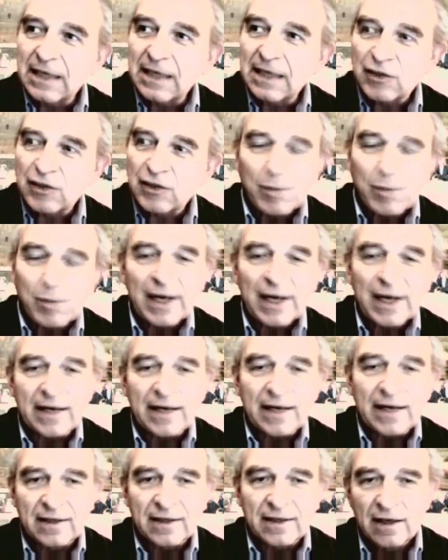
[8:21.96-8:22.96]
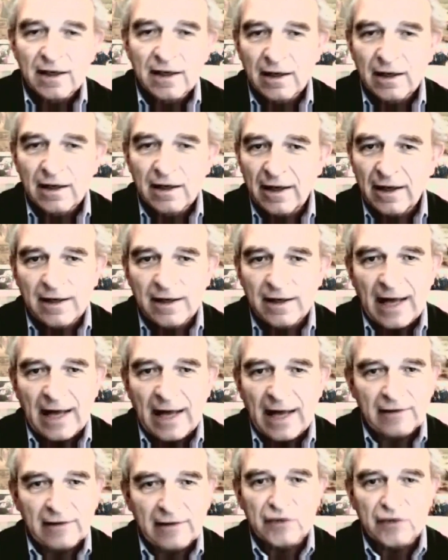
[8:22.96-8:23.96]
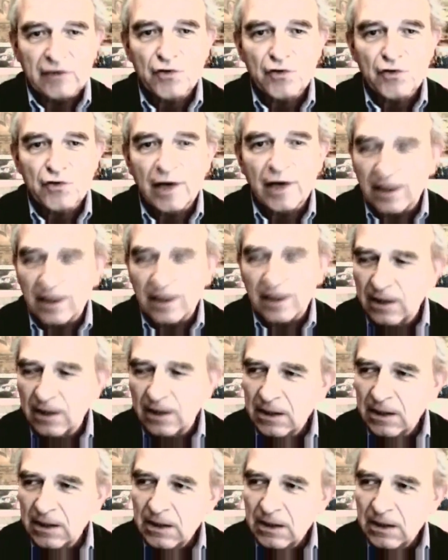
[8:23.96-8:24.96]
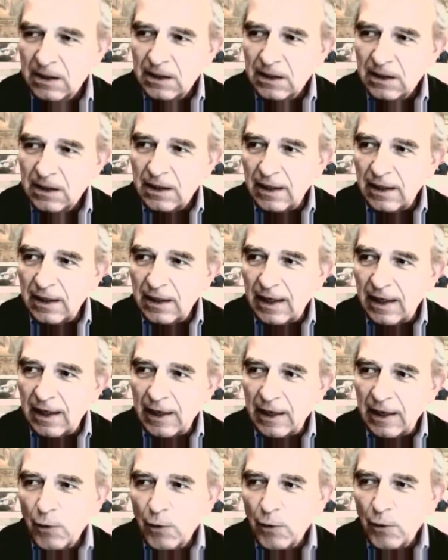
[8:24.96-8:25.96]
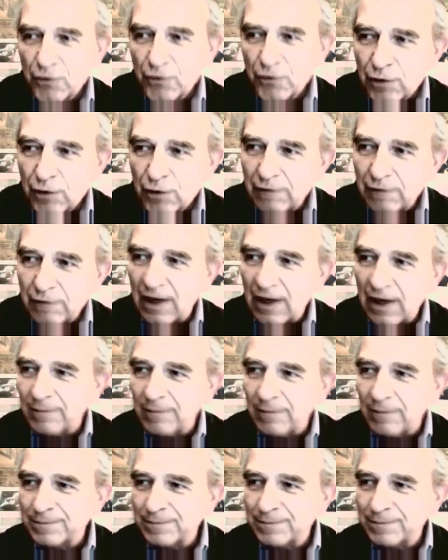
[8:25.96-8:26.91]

explained in Atlas Shrugged. It was sort of a,